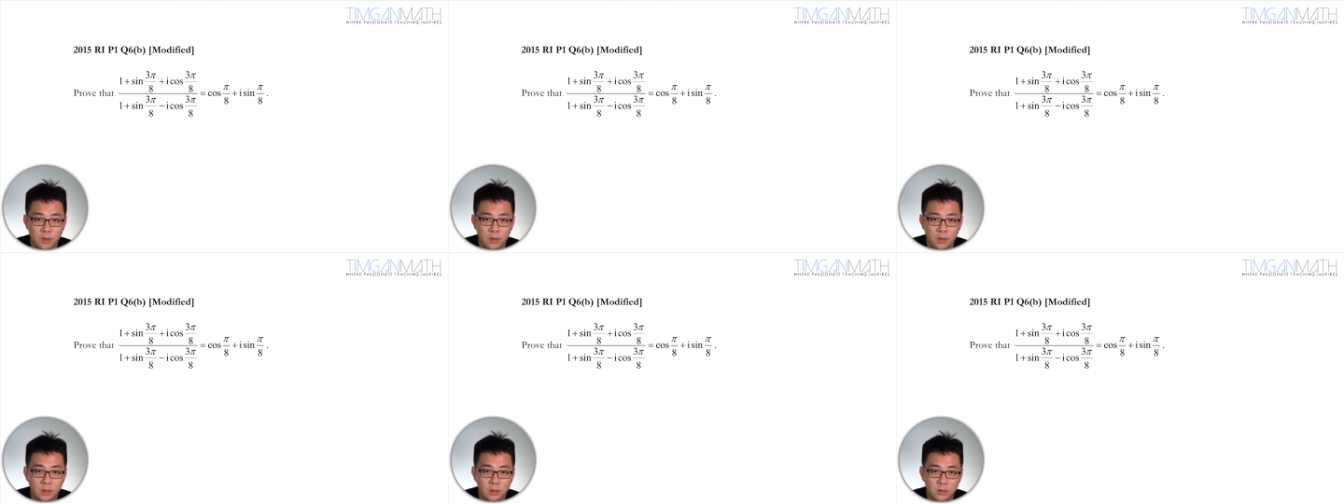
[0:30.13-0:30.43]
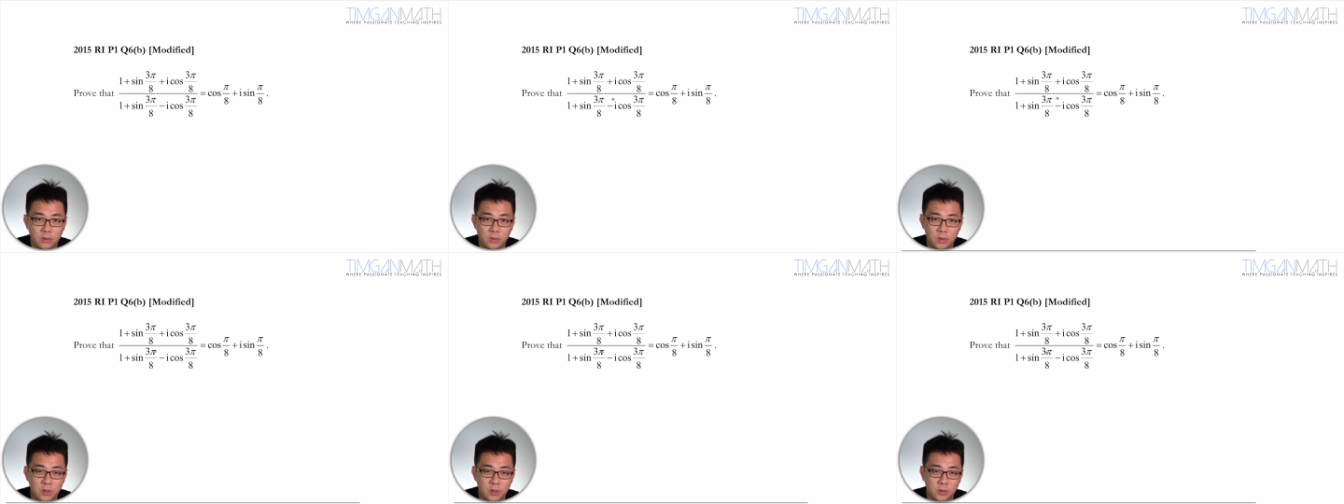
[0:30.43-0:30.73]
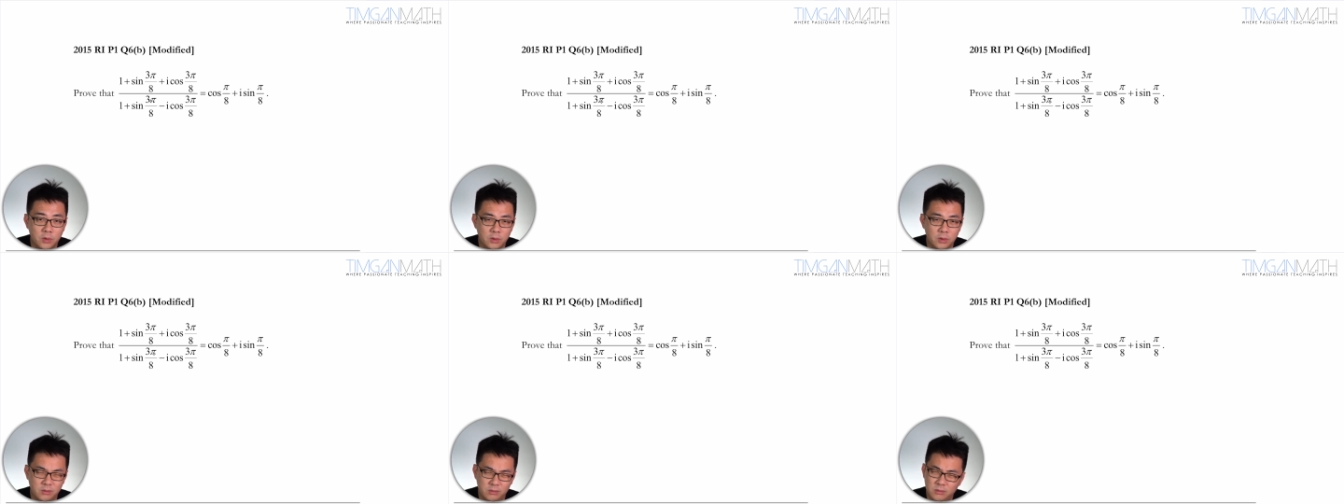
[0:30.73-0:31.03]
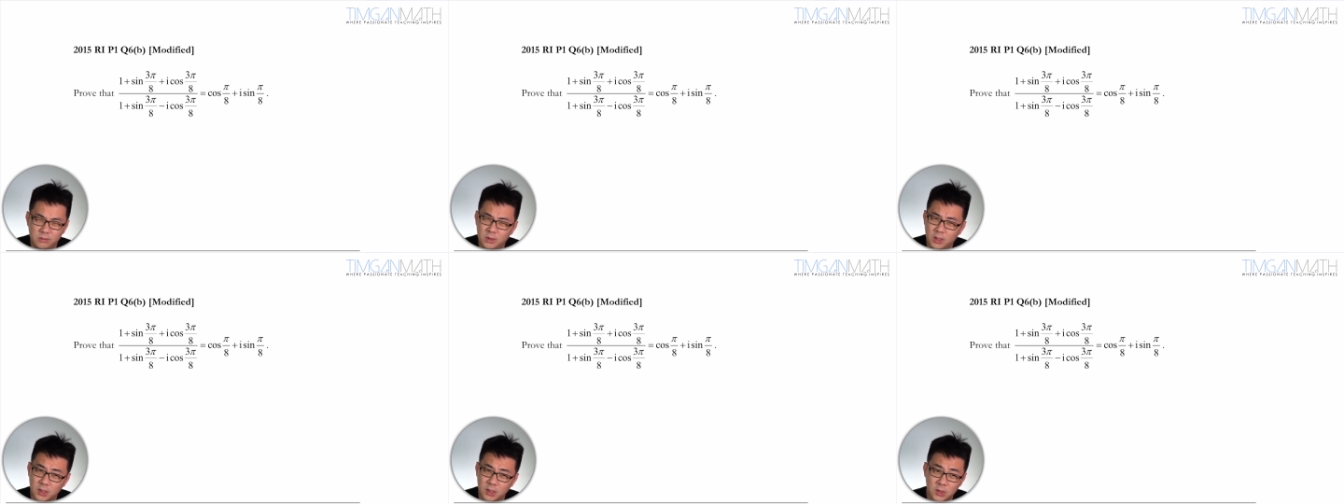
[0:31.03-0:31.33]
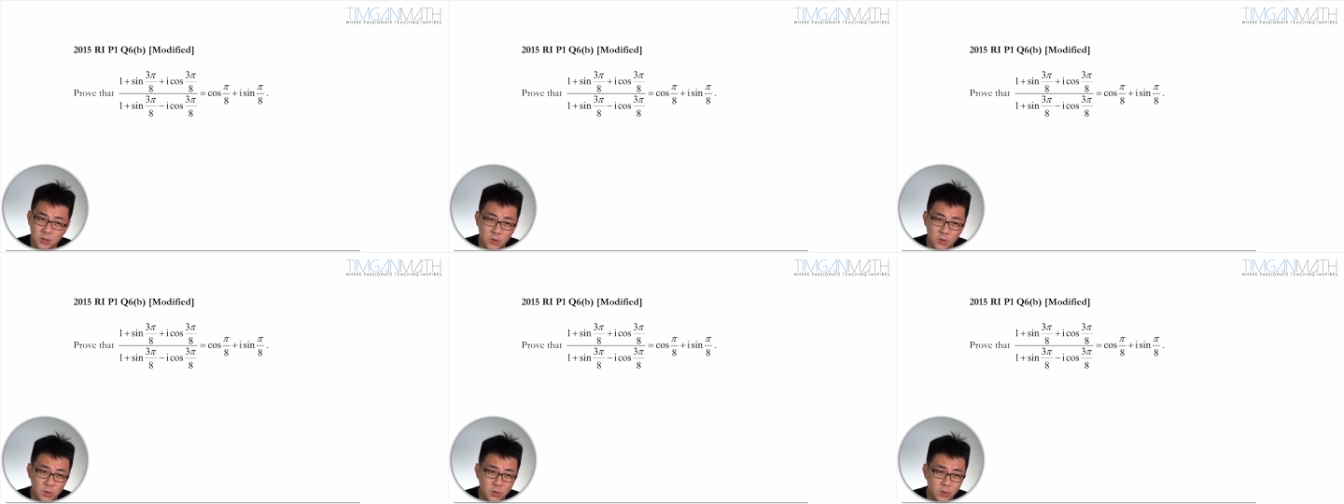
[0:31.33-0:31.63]
You could
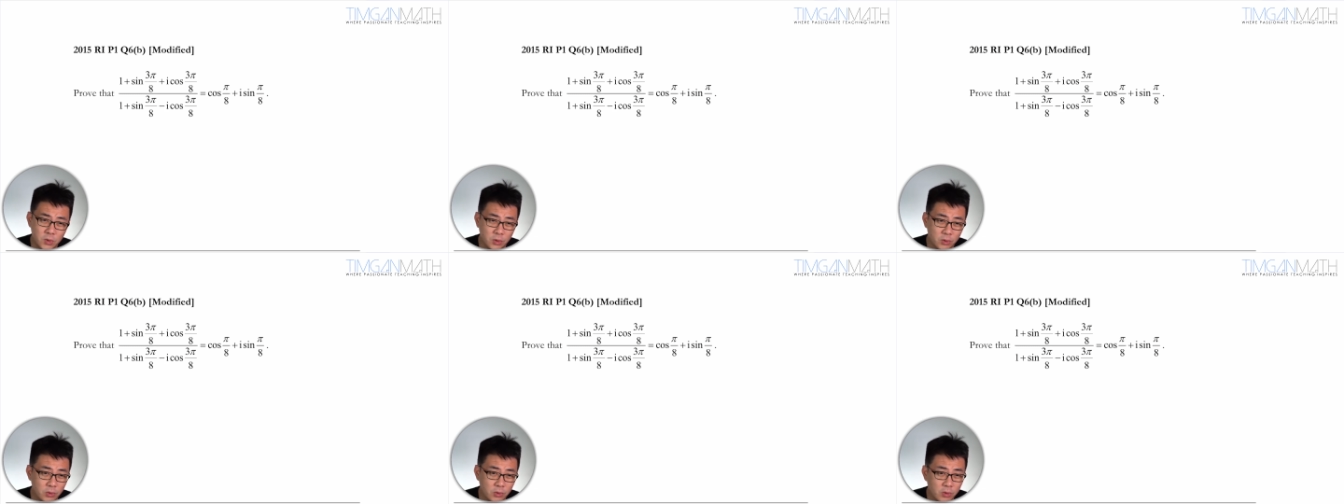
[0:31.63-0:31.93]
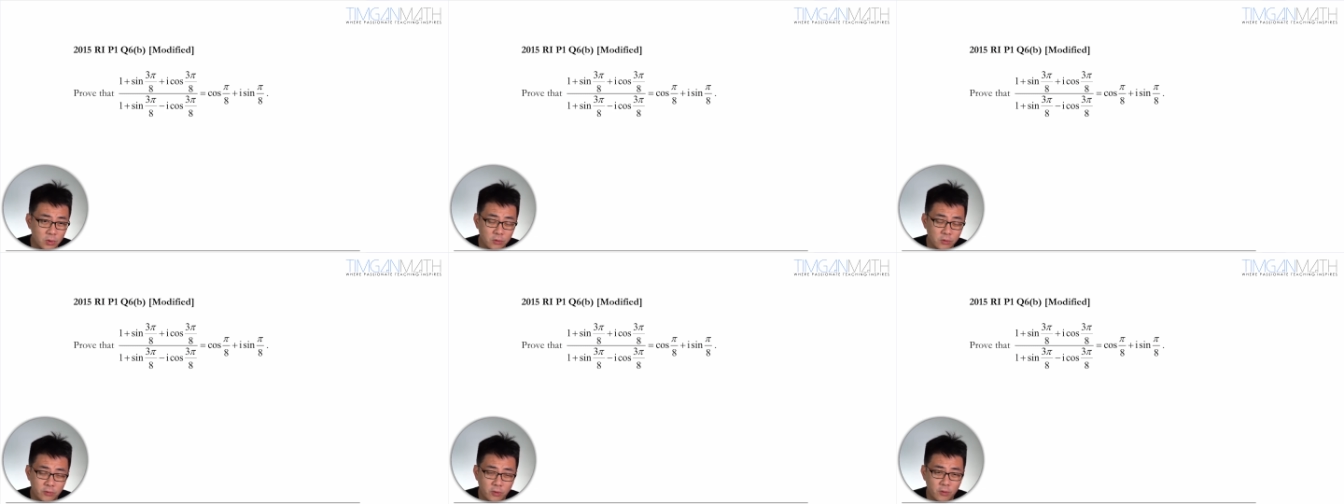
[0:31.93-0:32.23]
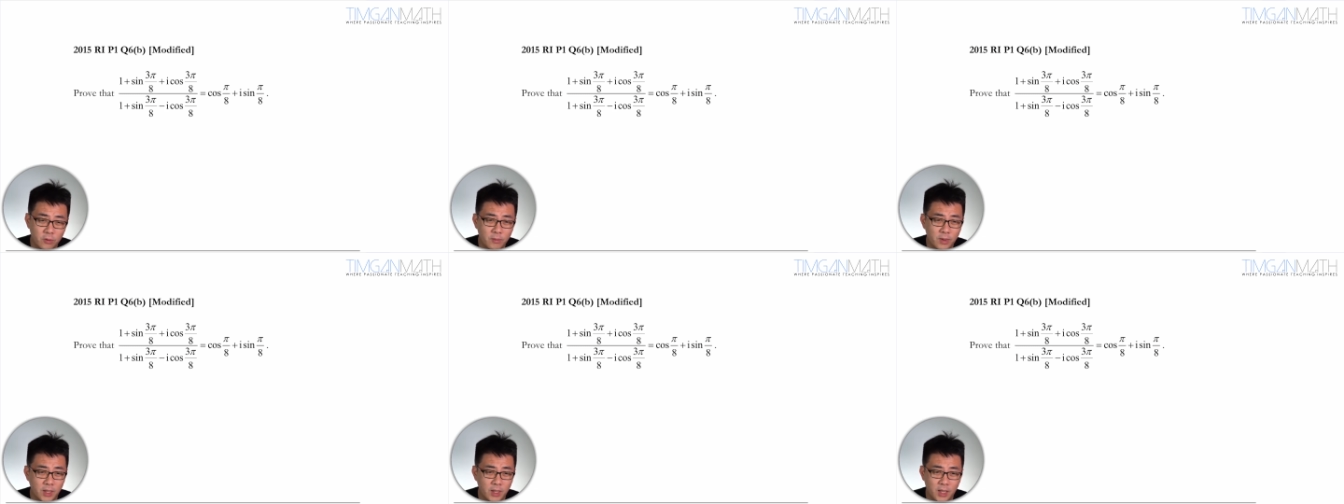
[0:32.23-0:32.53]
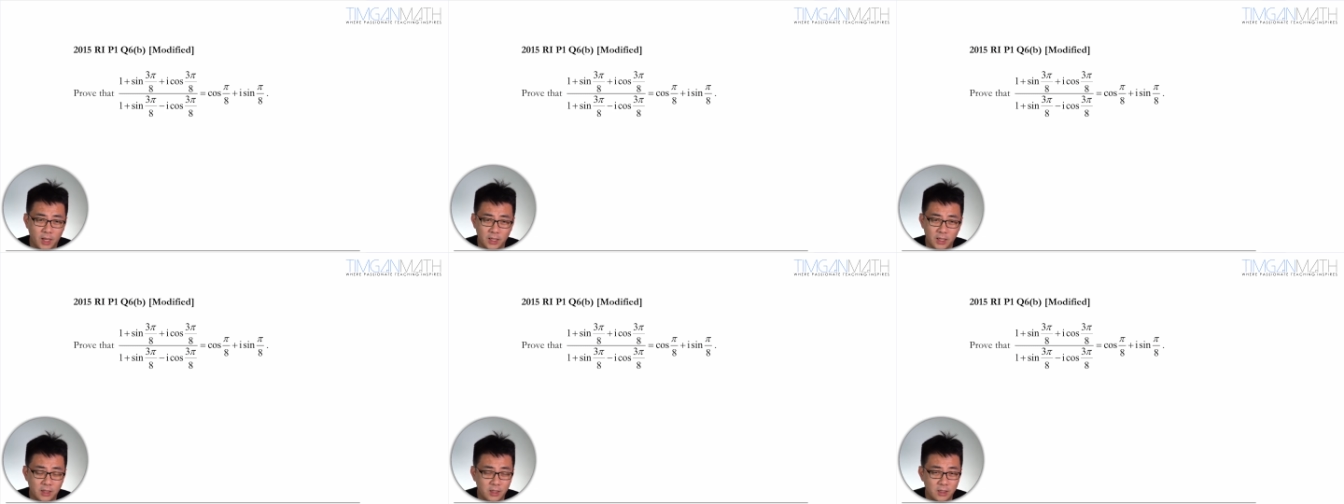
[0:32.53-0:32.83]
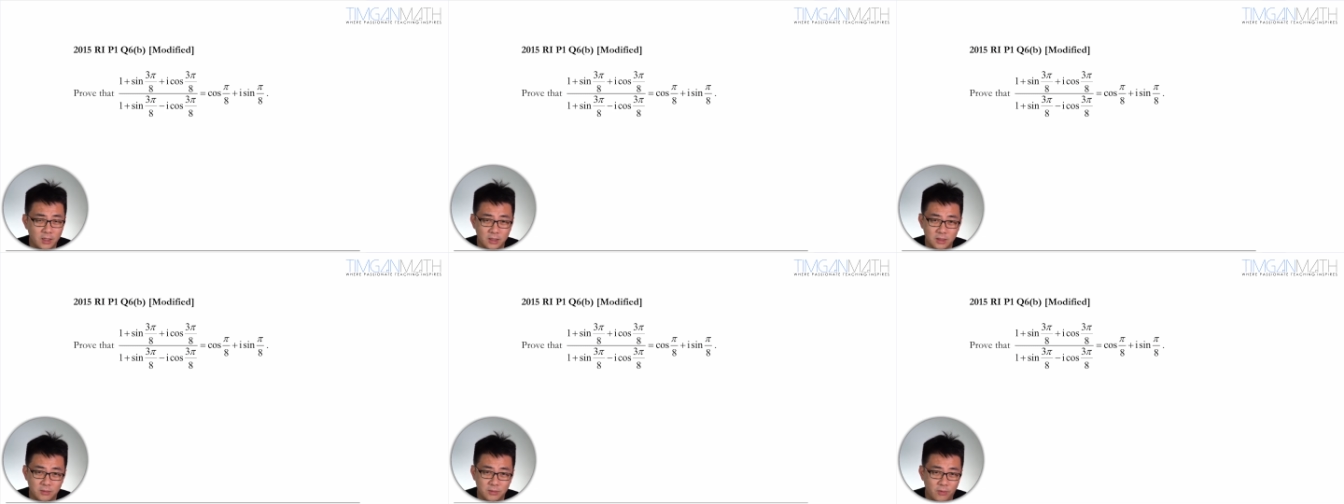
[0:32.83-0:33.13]
just use the trigo form, but I think
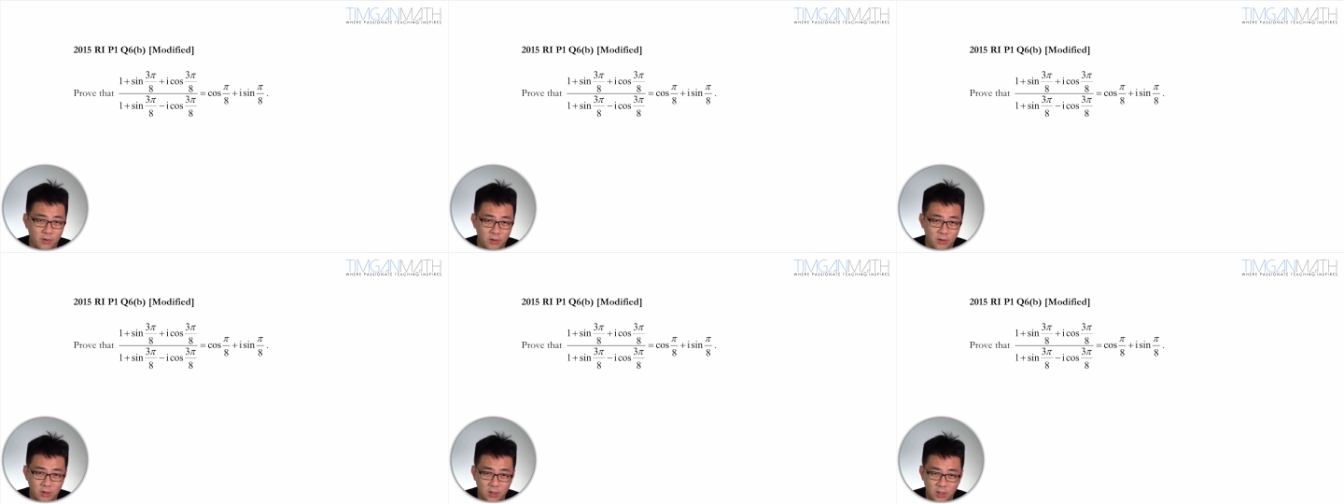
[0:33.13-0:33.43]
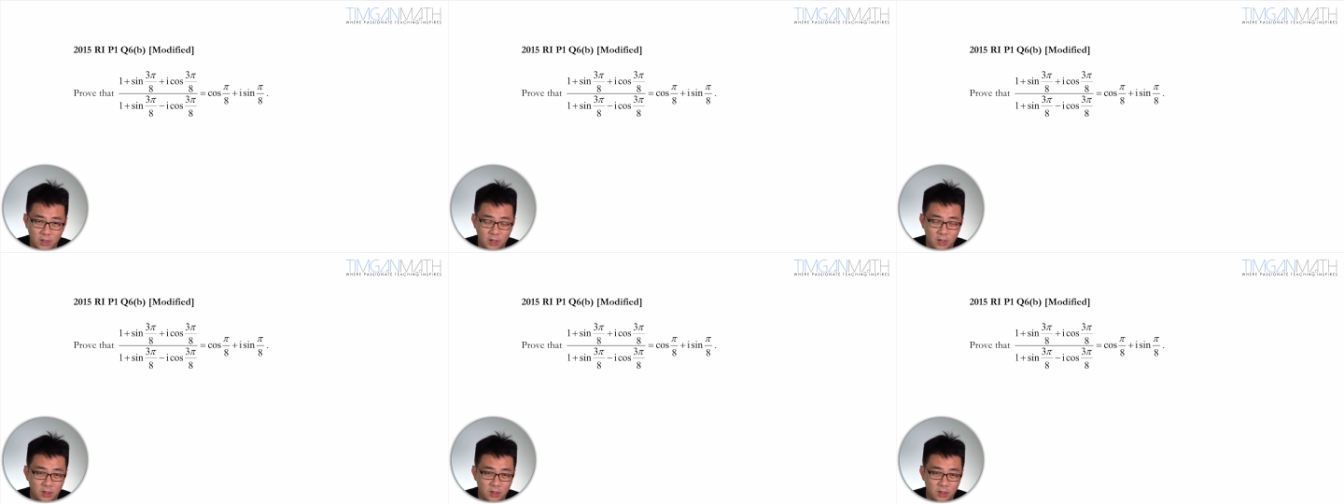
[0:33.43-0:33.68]
it's very